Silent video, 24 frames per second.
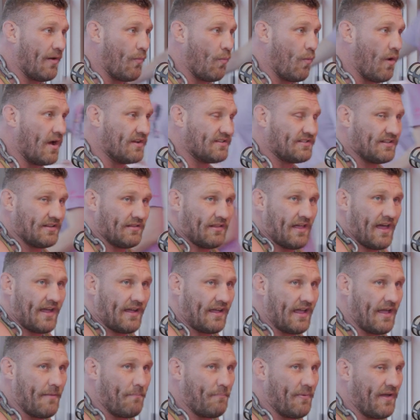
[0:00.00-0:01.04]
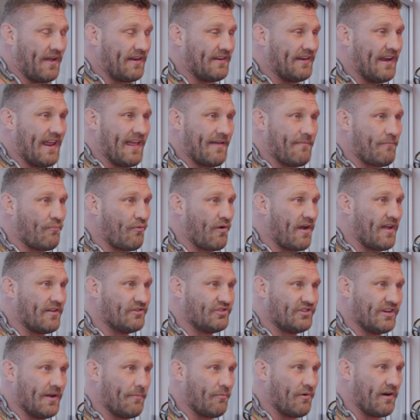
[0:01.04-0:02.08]
And it wasn't like a big name
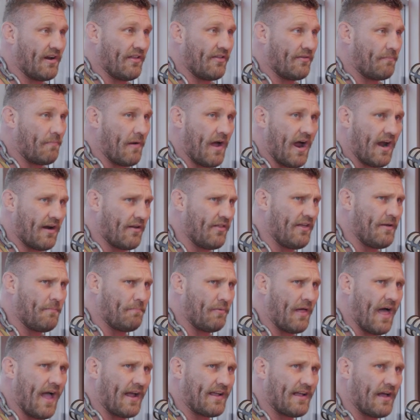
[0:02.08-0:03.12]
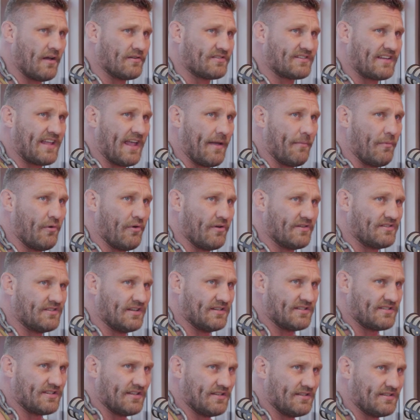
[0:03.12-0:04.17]
brand gym or anything. But I don't think Black House came into
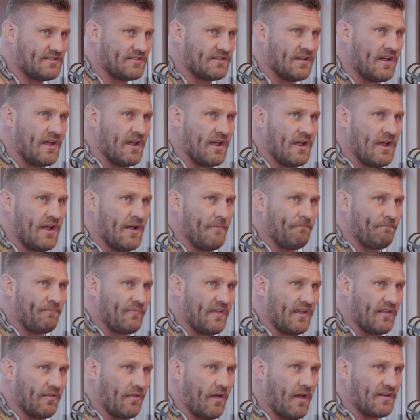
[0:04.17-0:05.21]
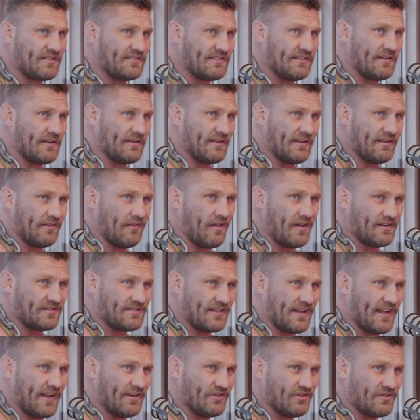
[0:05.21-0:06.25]
existence in
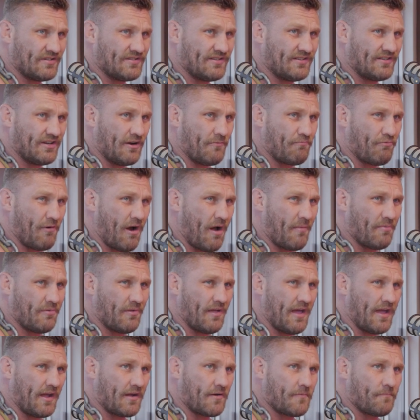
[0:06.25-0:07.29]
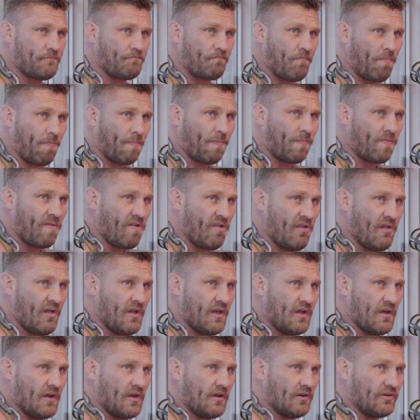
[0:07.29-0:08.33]
Los Angeles until probably like
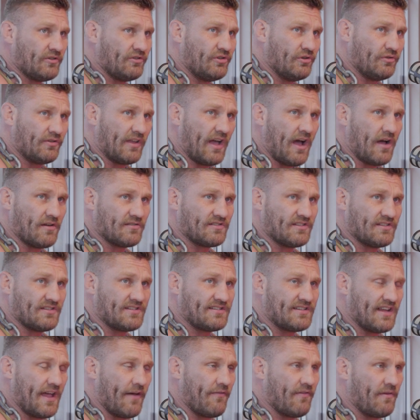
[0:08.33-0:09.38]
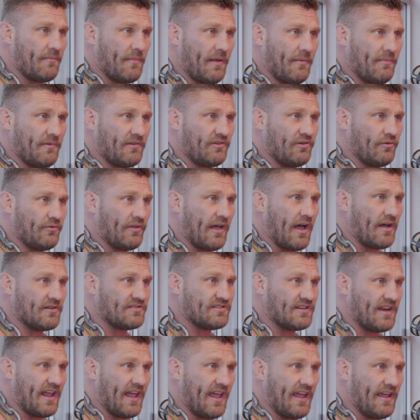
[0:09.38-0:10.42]
2007, maybe
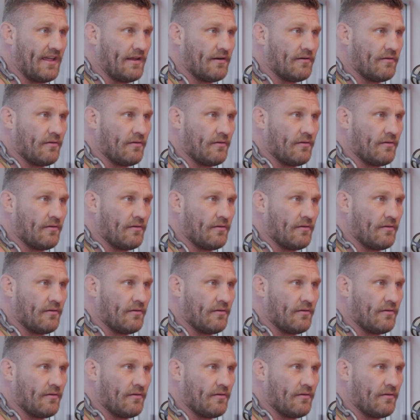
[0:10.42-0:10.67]
2008.